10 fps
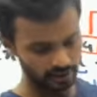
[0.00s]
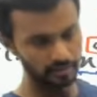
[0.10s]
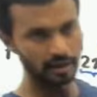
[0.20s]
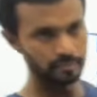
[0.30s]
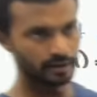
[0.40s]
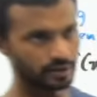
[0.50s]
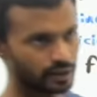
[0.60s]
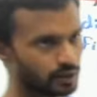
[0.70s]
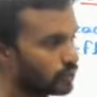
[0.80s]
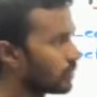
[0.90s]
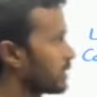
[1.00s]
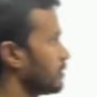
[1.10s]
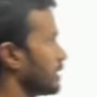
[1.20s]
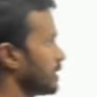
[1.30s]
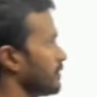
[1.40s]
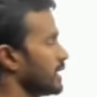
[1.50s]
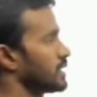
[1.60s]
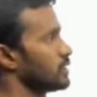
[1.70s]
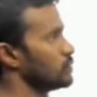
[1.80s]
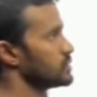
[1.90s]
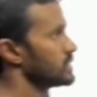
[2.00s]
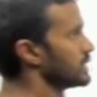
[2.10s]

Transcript: in a black pen write note. In front of that, use